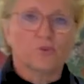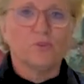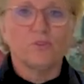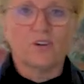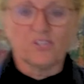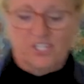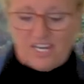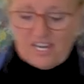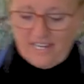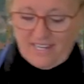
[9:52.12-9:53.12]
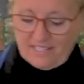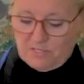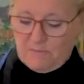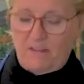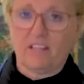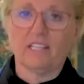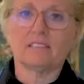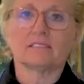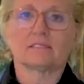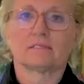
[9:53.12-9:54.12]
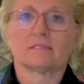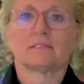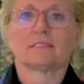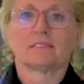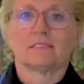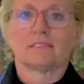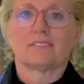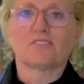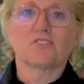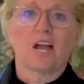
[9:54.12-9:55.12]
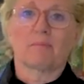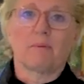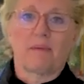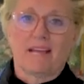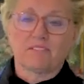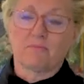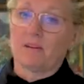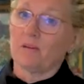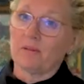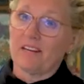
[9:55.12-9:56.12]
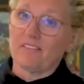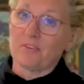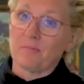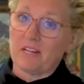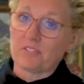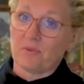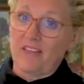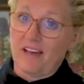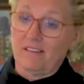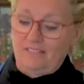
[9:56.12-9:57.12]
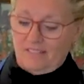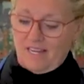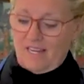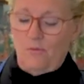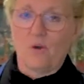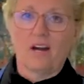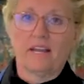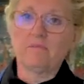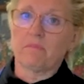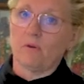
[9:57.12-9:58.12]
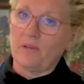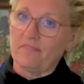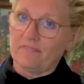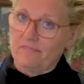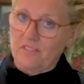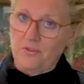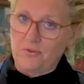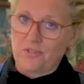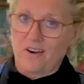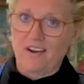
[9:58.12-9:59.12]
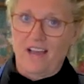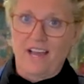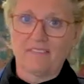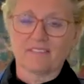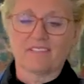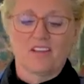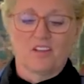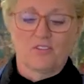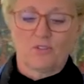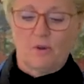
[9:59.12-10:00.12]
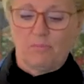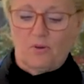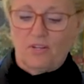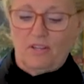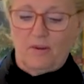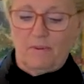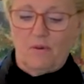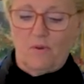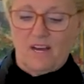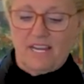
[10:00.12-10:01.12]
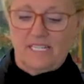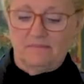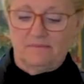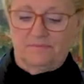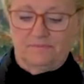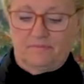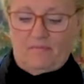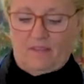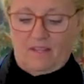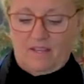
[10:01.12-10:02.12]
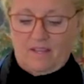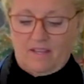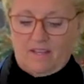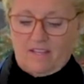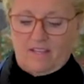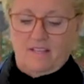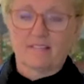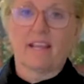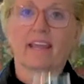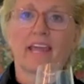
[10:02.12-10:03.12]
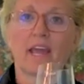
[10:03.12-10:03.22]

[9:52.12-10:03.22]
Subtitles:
true Oceania spirit, Jacques Pepin spirit, we never do much without wine, but we've used our knives. So I'll pour a little bit of wine. say I